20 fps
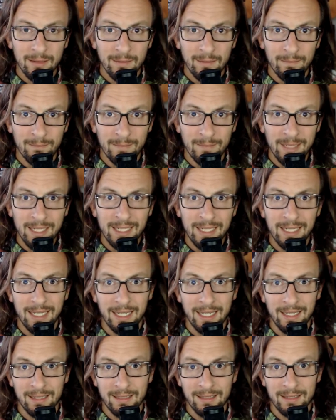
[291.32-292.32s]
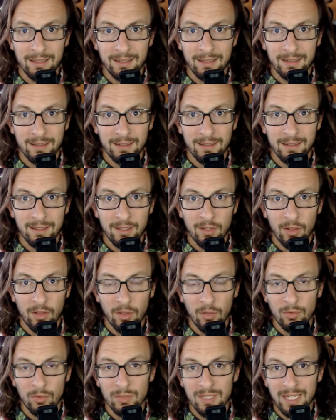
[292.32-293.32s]
mitigate
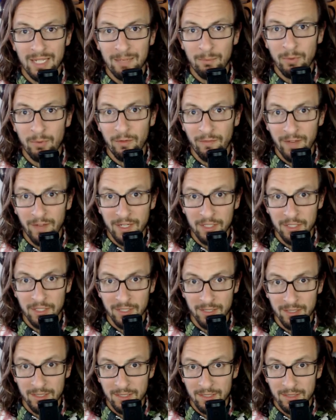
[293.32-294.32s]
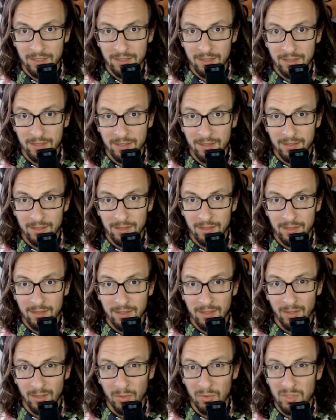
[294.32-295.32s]
those imperfections,
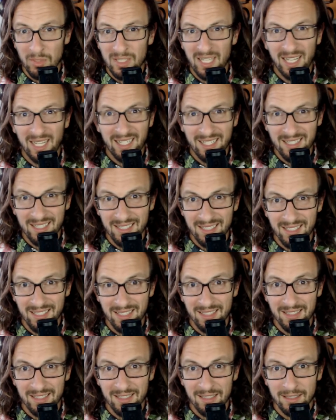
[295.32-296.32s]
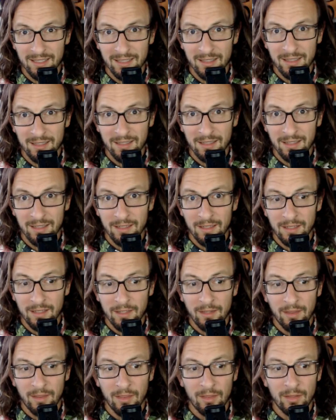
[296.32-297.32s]
those tendencies,
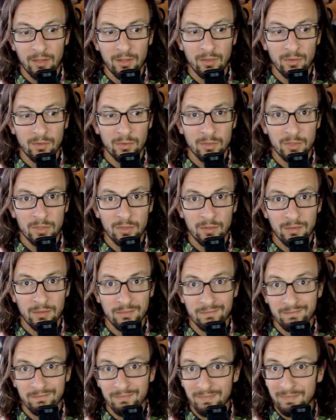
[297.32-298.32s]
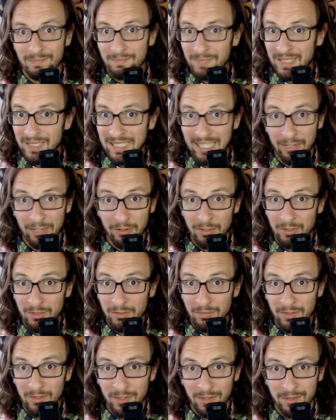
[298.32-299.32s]
those character
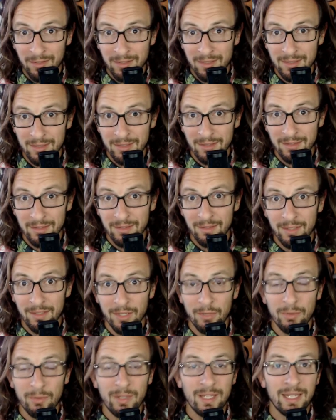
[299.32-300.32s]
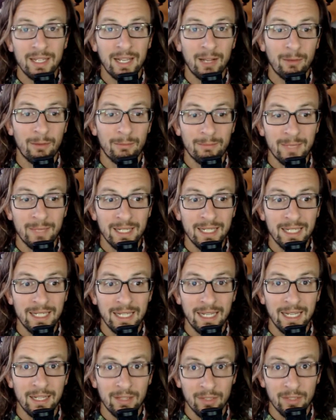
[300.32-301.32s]
flaws, you need to help
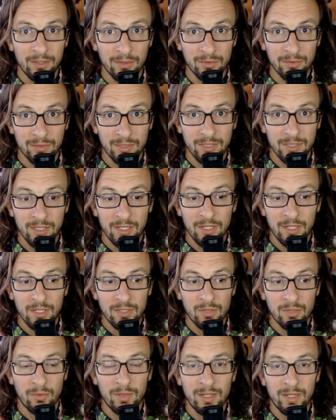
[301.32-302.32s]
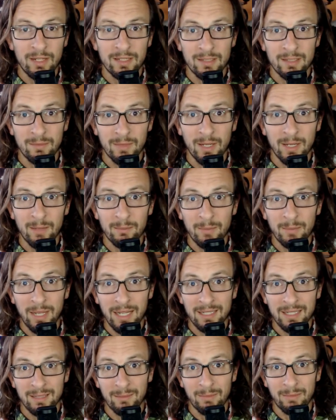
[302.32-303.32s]
mitigate those so it doesn't come
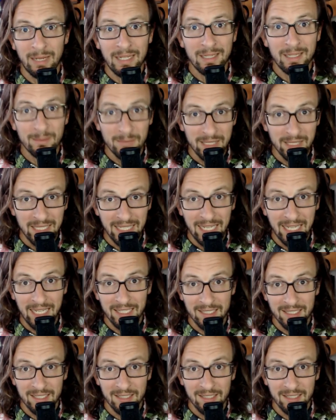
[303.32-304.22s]
back to bite them in the ass